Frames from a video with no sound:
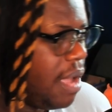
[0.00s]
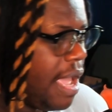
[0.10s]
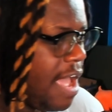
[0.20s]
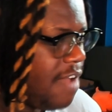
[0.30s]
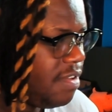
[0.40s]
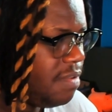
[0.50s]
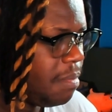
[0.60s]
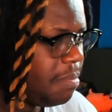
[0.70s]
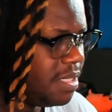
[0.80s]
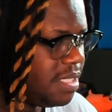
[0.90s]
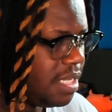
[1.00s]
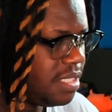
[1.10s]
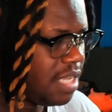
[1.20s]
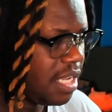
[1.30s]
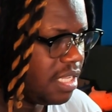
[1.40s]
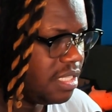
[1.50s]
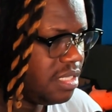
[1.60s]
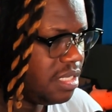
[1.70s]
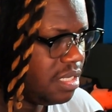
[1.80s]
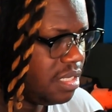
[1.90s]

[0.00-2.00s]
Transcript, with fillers: It hadn't even been 10 seconds